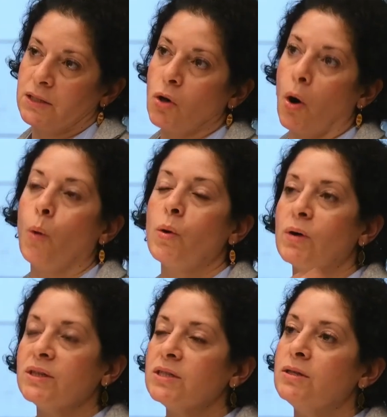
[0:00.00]
So we
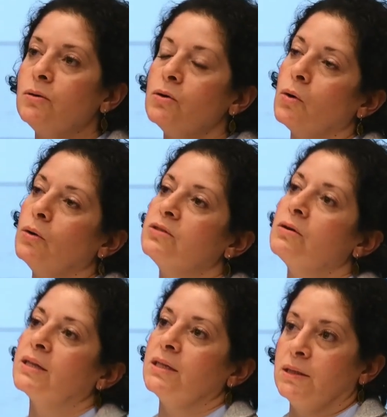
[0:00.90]
wanted to look also
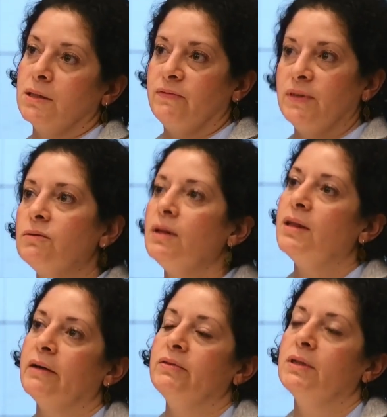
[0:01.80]
at individual
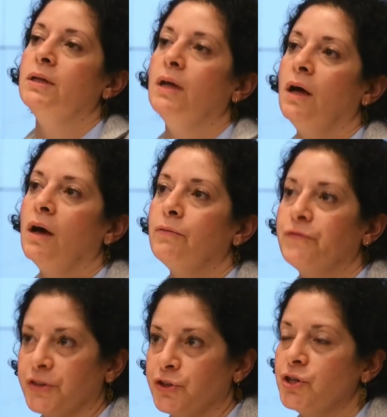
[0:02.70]
level
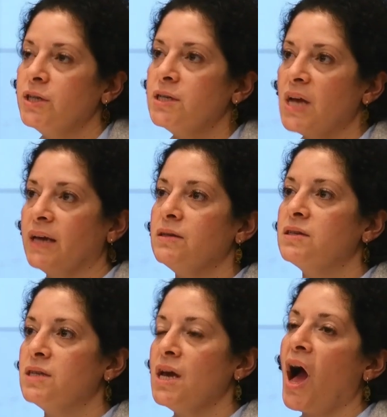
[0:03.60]
features and
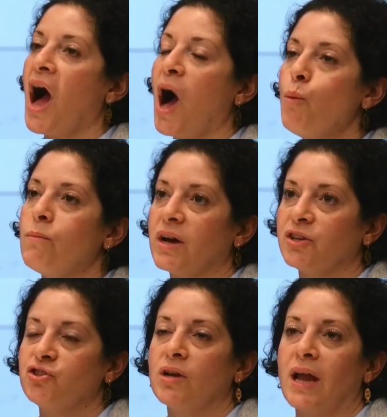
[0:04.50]
see how
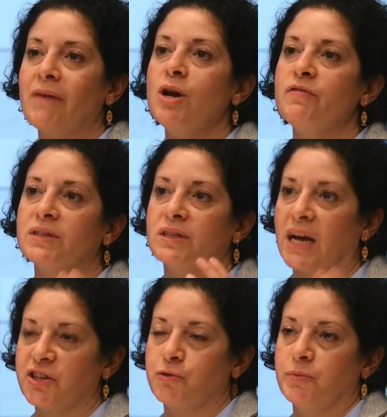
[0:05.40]
much the level of
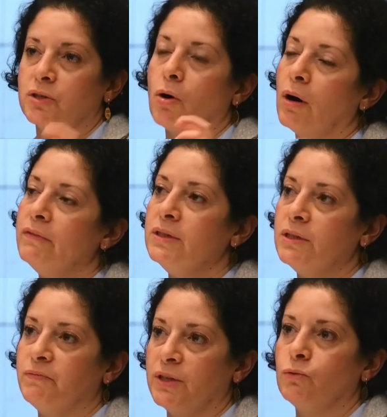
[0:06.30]
attachment of
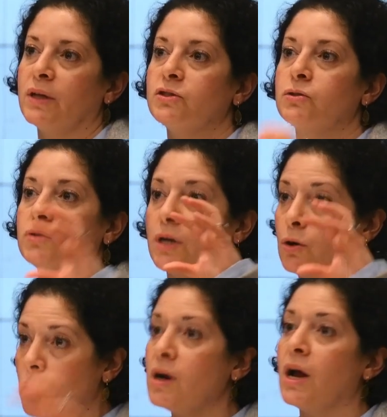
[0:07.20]
individuals to their
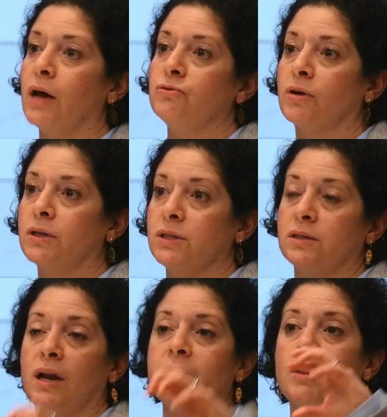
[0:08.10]
local authorities, the
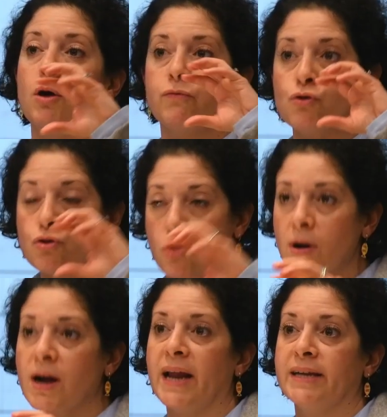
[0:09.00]
level of
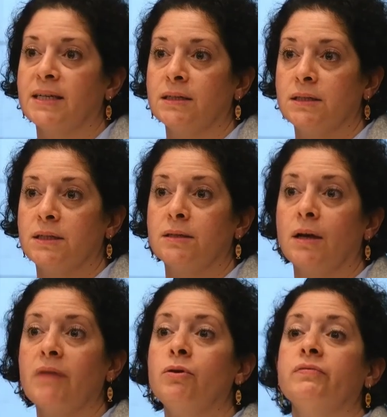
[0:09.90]
local identity, the
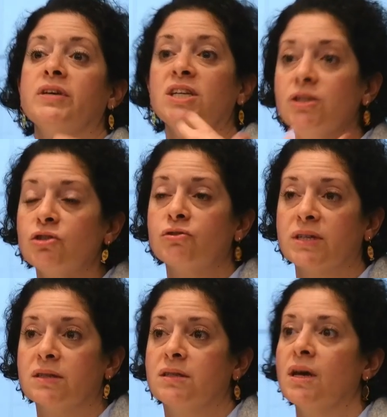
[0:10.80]
level of
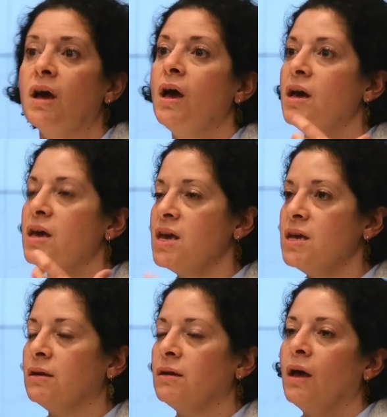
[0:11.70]
interest
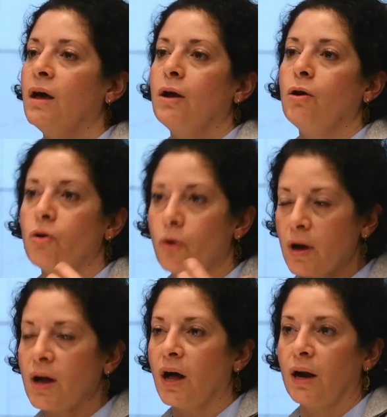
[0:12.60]
in
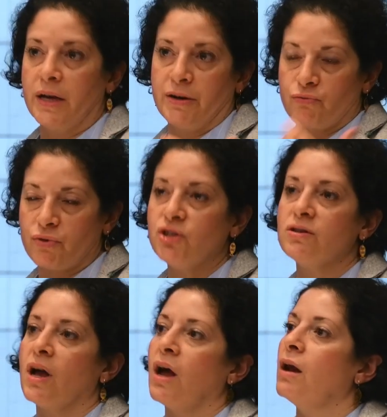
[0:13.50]
local and
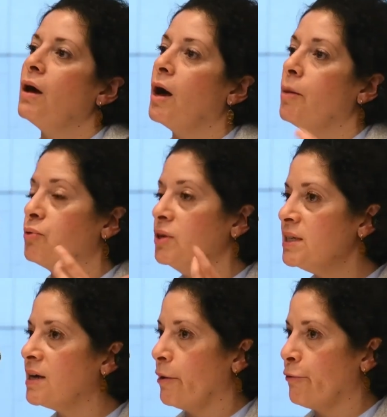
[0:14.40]
regional
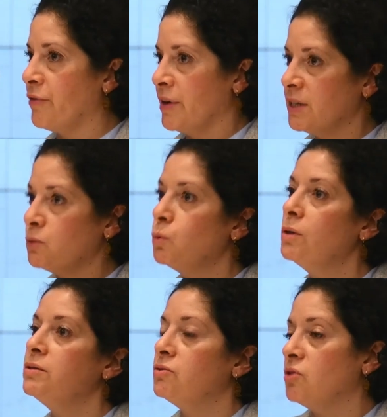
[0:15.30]
political affairs will
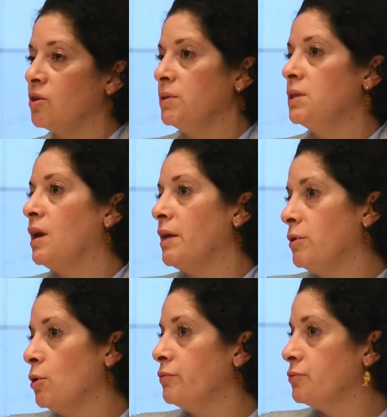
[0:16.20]
determine the level
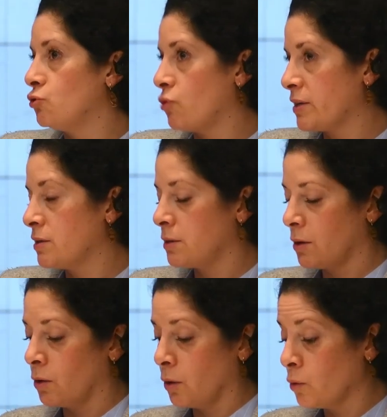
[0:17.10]
of trust,
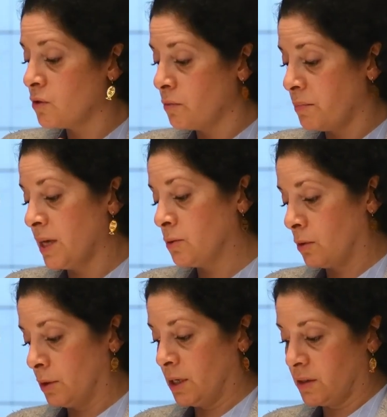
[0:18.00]
also based
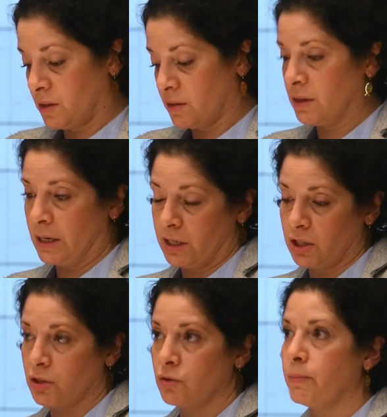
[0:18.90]
on existing
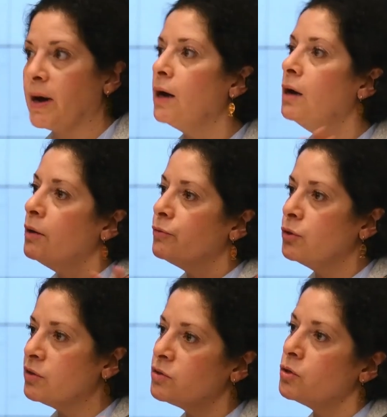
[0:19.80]
literature. But for the
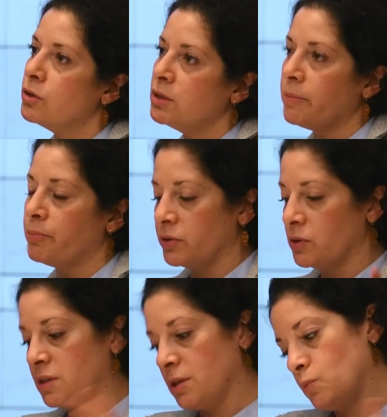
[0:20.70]
third
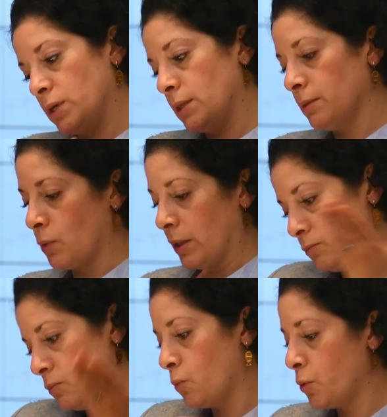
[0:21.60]
hypothesis, we'll
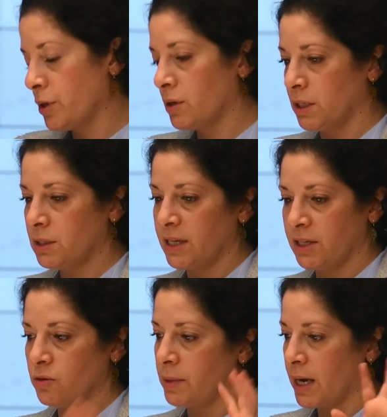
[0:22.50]
work on it
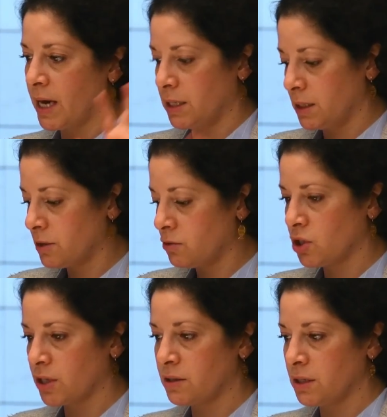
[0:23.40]
later, but any
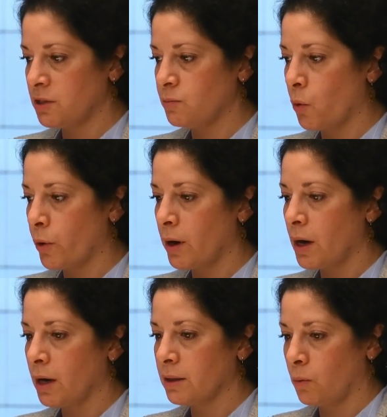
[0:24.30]
suggestion is more
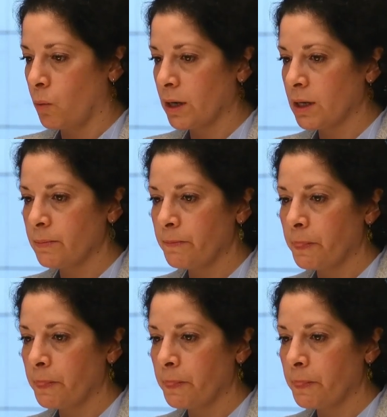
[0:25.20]
than welcome.